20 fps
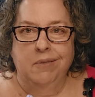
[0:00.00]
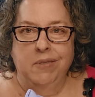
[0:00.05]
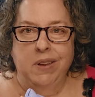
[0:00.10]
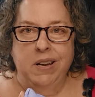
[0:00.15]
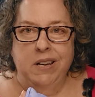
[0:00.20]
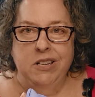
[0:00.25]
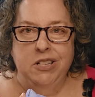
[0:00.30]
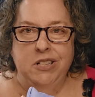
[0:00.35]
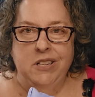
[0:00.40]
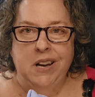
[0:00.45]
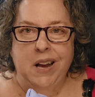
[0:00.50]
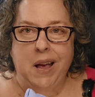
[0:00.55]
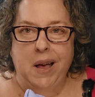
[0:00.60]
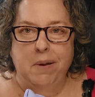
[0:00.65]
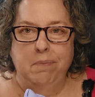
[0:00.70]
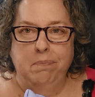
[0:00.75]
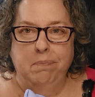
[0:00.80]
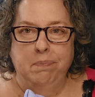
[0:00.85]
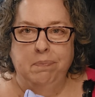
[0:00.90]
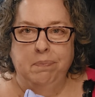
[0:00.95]
finish it
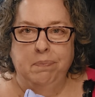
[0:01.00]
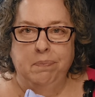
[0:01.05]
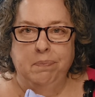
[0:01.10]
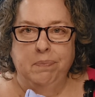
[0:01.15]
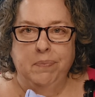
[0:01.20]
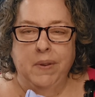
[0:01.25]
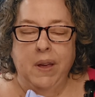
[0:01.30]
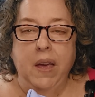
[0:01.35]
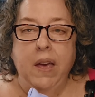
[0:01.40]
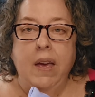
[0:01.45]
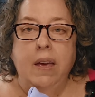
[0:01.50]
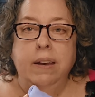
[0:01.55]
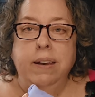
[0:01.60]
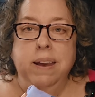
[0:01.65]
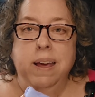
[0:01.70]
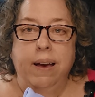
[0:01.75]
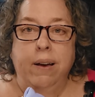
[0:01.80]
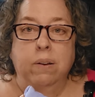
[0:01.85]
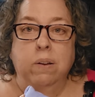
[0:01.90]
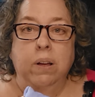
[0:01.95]
up.
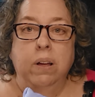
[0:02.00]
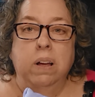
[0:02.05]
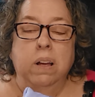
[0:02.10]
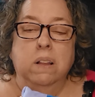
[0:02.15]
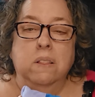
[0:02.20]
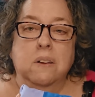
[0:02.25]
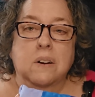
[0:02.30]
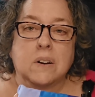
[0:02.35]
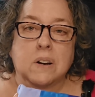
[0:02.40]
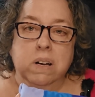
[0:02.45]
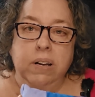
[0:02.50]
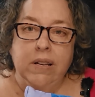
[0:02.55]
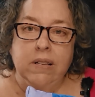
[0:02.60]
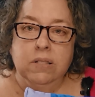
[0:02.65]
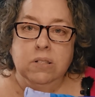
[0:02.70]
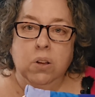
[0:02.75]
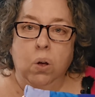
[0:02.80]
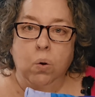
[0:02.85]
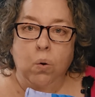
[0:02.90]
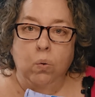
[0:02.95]
Now, there
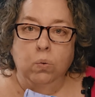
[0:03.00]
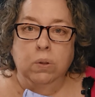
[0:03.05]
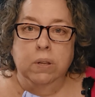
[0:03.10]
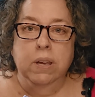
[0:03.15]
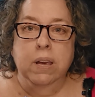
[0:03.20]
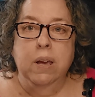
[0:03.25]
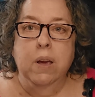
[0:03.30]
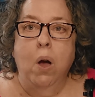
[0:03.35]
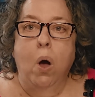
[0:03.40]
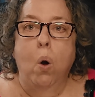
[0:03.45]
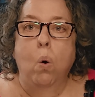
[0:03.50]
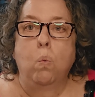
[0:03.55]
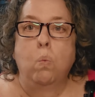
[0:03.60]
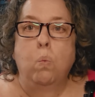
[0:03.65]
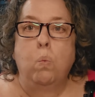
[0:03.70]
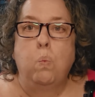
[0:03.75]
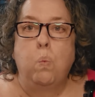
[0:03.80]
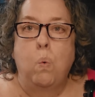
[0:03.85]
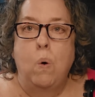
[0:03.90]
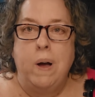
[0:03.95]
is only
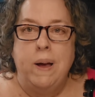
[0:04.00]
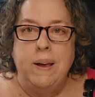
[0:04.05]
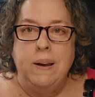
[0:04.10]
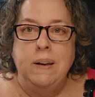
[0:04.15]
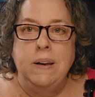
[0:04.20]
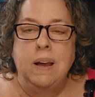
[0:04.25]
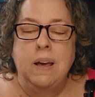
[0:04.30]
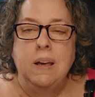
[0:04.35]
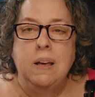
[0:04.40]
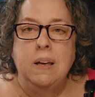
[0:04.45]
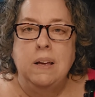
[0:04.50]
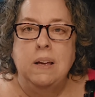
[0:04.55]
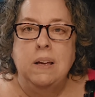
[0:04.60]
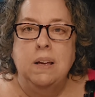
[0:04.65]
one